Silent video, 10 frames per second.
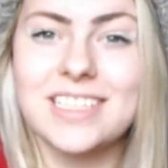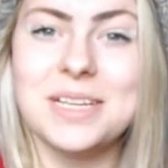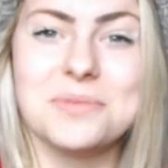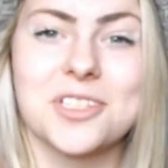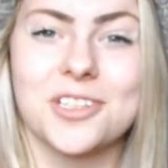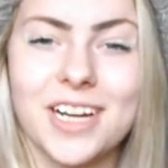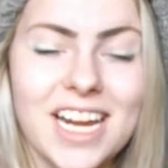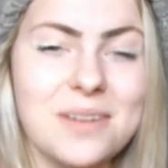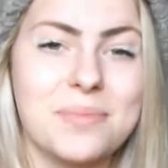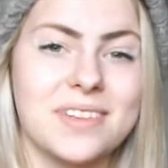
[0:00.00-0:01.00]
seems
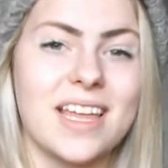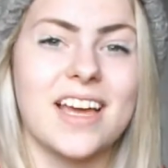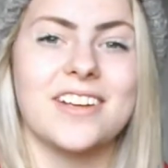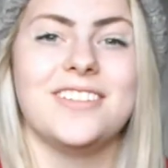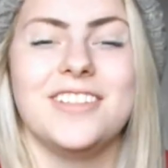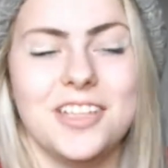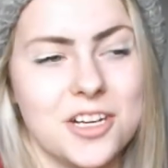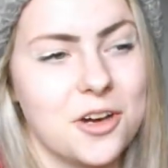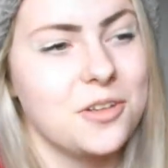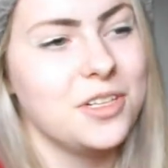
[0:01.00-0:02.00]
great, but then,
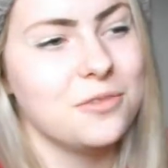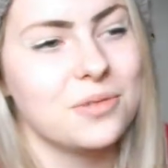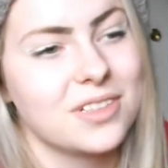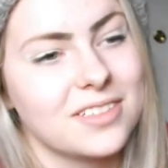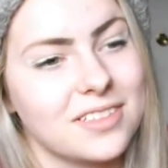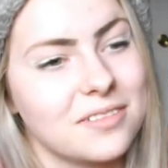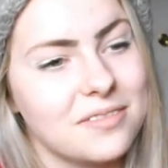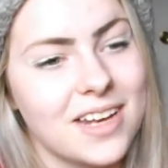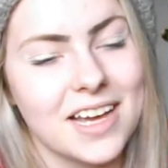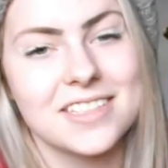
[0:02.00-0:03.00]
you know, you
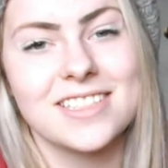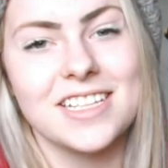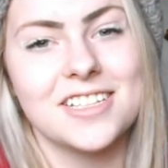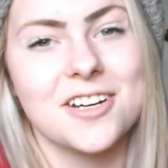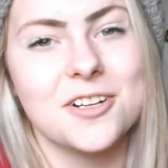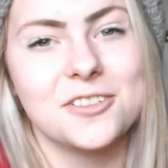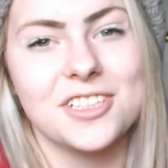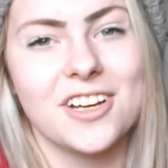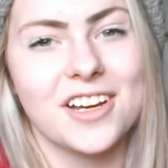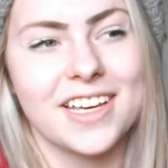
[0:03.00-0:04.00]
next thing you know,
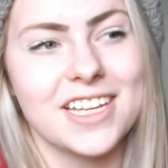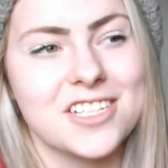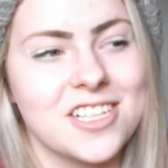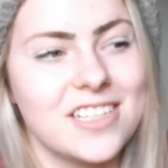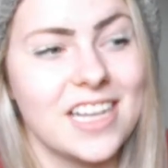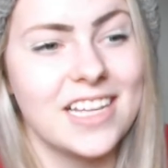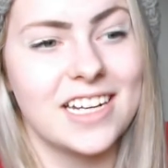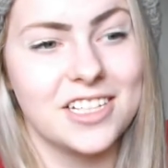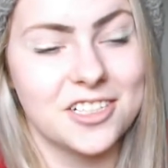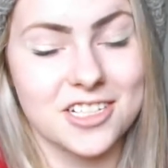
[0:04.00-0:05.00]
you gotta get shit done
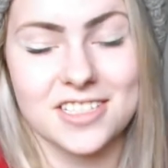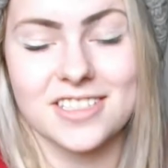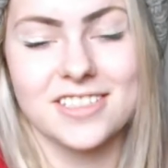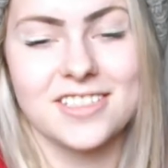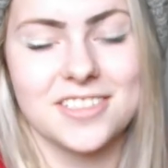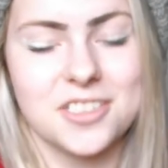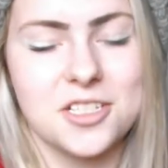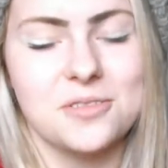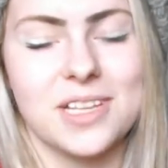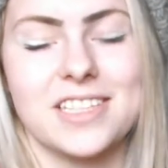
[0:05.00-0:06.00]
and you're just
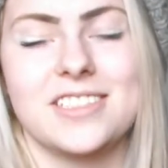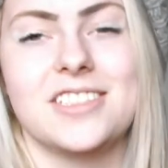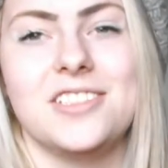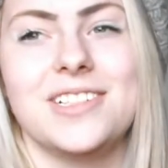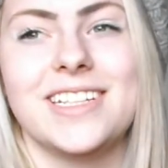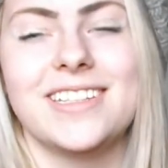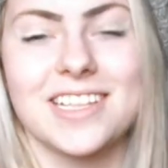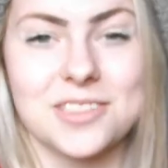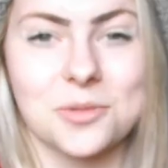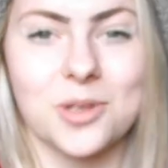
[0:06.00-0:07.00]
too lazy to do it.
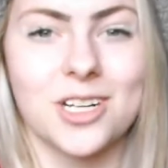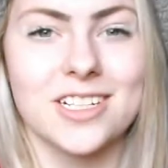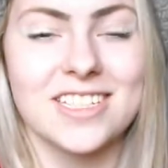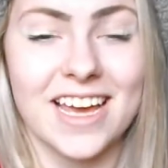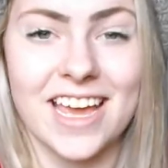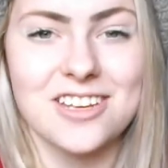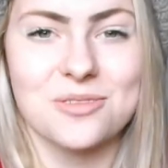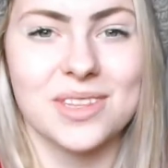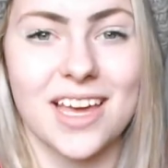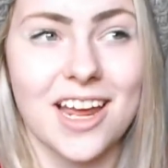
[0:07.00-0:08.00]
That's the worst. I hate
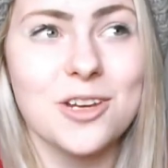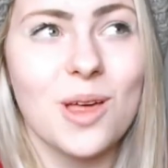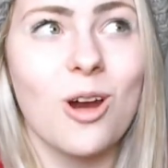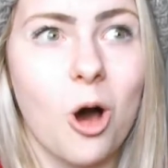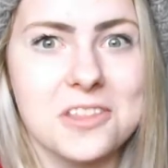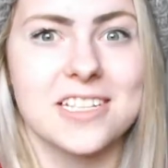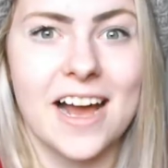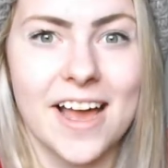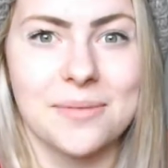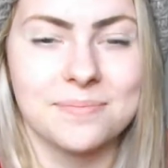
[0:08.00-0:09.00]
doing that. I do that all the
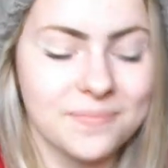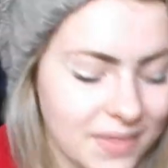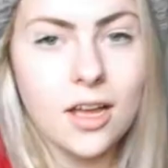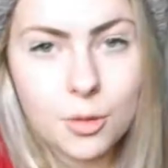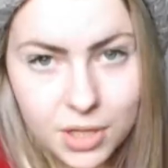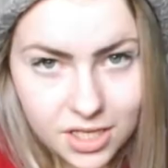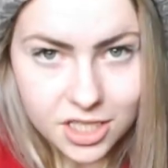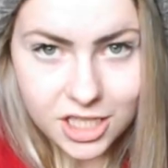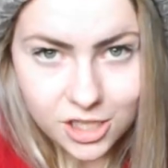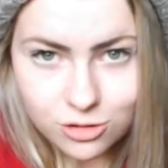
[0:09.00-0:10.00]
time. Being
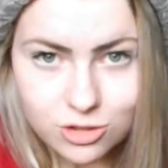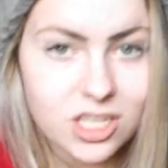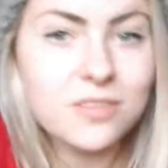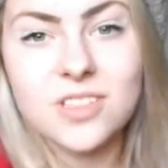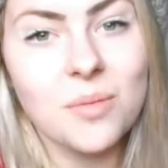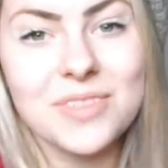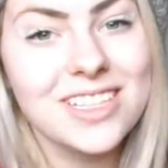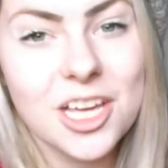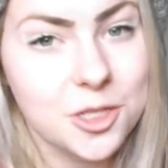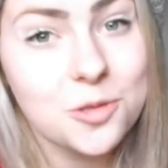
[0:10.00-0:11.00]
accused of
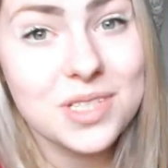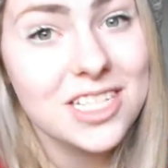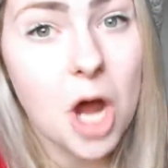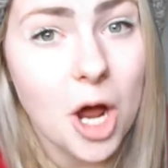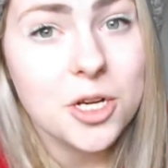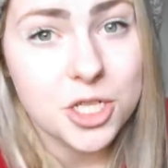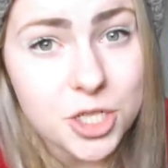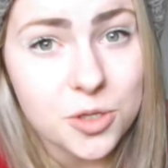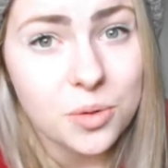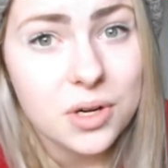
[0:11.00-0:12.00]
something that you did not do